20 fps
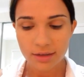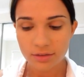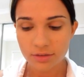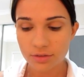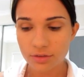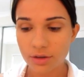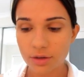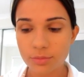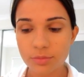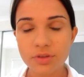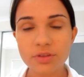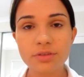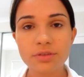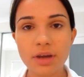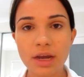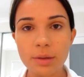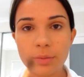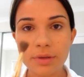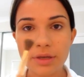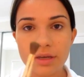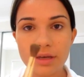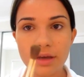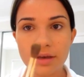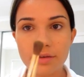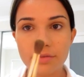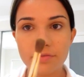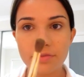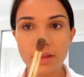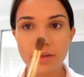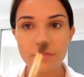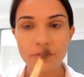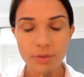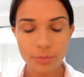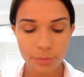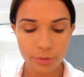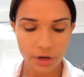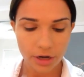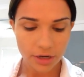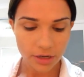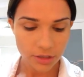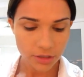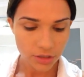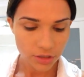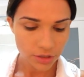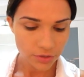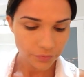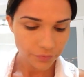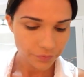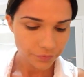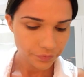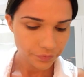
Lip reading: So I'm just grabbing a fluffy brush